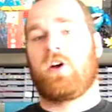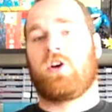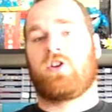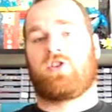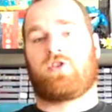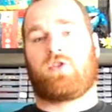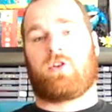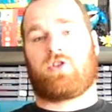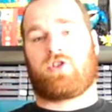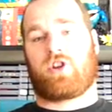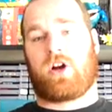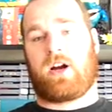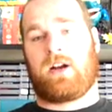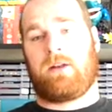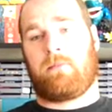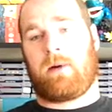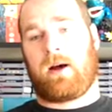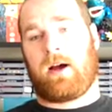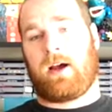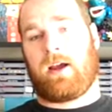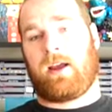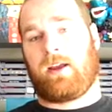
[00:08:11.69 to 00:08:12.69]
So I'll try to
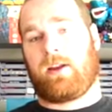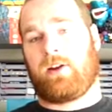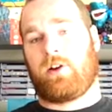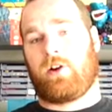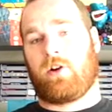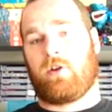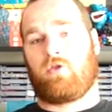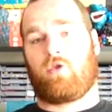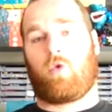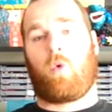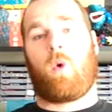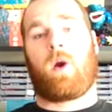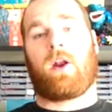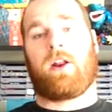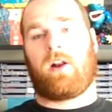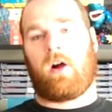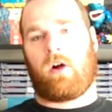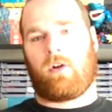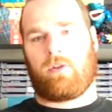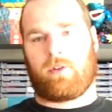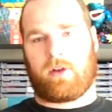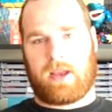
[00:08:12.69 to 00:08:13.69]
buy,
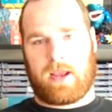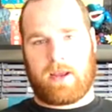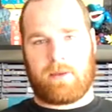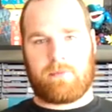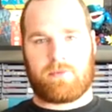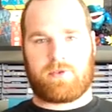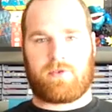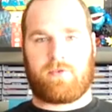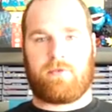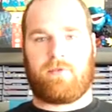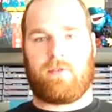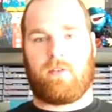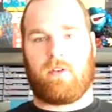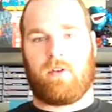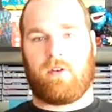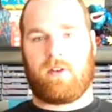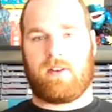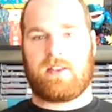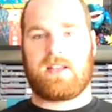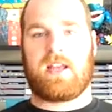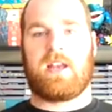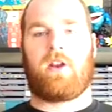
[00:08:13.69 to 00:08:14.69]
$20 games or
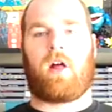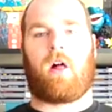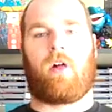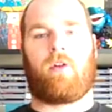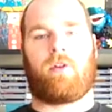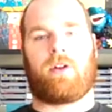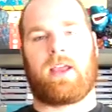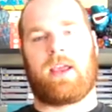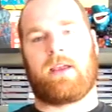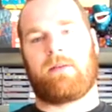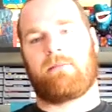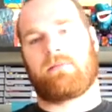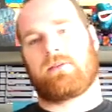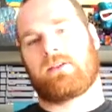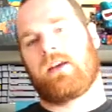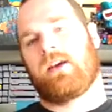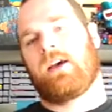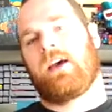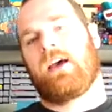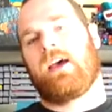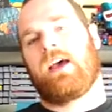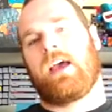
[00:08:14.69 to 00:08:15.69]
$10 games
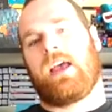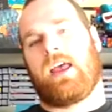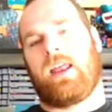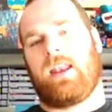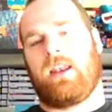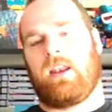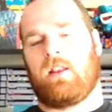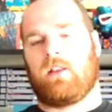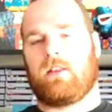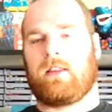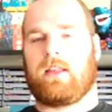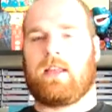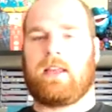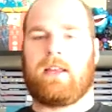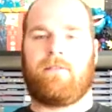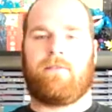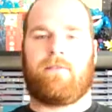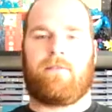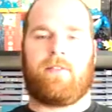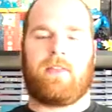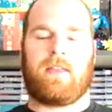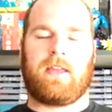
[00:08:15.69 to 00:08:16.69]
and
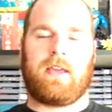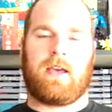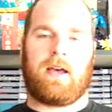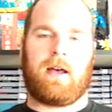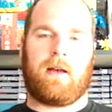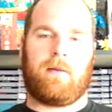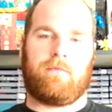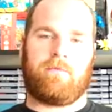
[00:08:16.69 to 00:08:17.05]
leave the